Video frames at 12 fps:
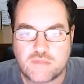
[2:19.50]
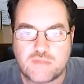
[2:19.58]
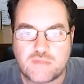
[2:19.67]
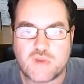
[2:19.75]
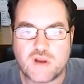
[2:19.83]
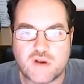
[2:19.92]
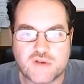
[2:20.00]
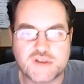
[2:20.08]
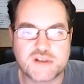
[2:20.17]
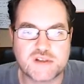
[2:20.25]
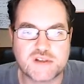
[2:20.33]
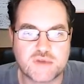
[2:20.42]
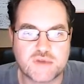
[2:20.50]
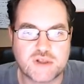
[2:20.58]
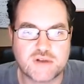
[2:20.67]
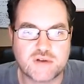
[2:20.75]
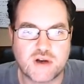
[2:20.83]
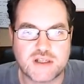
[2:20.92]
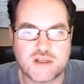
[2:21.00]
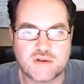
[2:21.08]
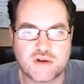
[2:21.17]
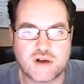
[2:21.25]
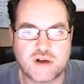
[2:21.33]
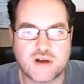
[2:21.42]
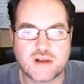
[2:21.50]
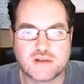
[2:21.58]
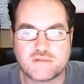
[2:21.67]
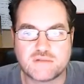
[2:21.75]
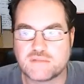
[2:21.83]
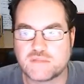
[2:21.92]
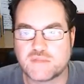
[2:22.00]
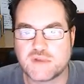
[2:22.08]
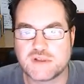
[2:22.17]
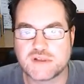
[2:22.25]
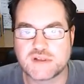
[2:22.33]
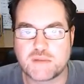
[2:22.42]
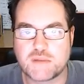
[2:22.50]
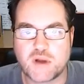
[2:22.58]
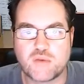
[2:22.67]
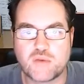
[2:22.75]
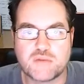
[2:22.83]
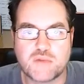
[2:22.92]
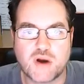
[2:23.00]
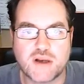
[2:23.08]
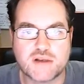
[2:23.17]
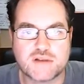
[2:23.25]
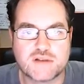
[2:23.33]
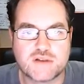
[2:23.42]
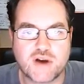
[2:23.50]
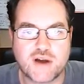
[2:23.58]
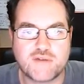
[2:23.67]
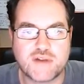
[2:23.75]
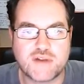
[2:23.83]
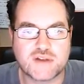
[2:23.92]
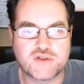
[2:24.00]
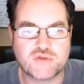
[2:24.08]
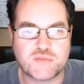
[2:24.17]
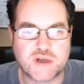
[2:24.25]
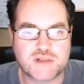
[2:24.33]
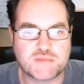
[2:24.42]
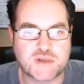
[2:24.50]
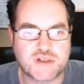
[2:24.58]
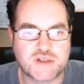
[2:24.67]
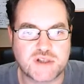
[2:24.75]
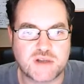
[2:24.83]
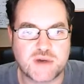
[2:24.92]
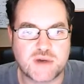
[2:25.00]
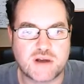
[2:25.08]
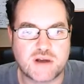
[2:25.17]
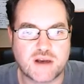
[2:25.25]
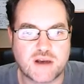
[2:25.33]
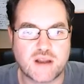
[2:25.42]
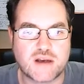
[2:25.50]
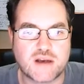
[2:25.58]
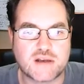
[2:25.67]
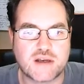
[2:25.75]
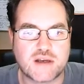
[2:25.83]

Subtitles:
because this is a really good idea, and this is something I wouldn't mind diving into much deeper at a later date.